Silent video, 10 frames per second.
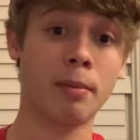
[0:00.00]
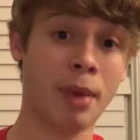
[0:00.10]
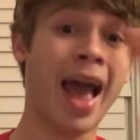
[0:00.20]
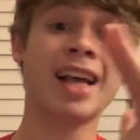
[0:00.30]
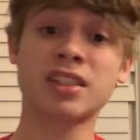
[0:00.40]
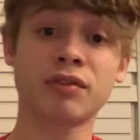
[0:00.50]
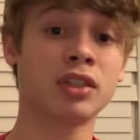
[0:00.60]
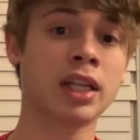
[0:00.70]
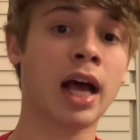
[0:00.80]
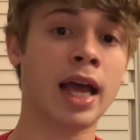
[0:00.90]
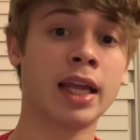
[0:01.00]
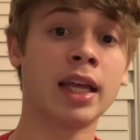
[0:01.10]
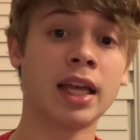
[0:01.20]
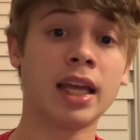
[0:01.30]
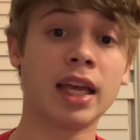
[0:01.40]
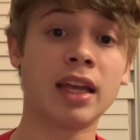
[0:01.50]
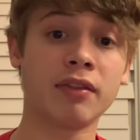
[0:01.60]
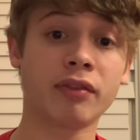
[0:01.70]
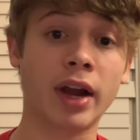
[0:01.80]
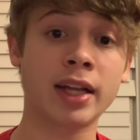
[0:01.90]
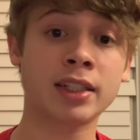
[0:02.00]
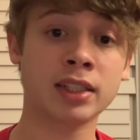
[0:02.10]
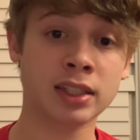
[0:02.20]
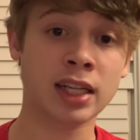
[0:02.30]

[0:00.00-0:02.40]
past Versailles in France.